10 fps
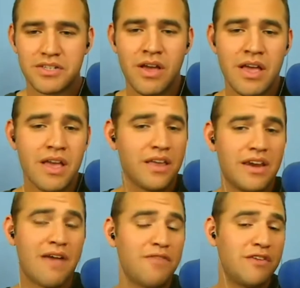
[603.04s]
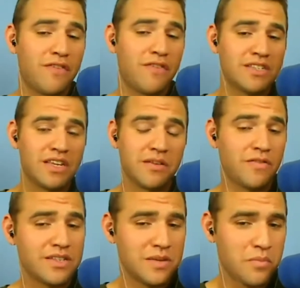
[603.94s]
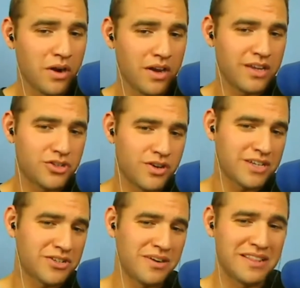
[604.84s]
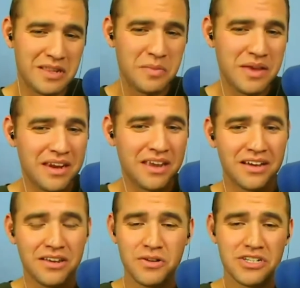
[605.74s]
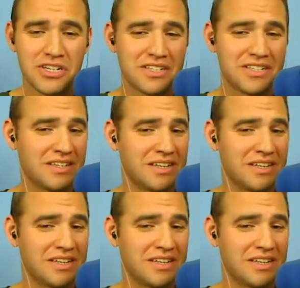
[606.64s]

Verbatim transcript: So you didn't have any fancy fancy marketing tricks or anything in the beginning, huh? You were just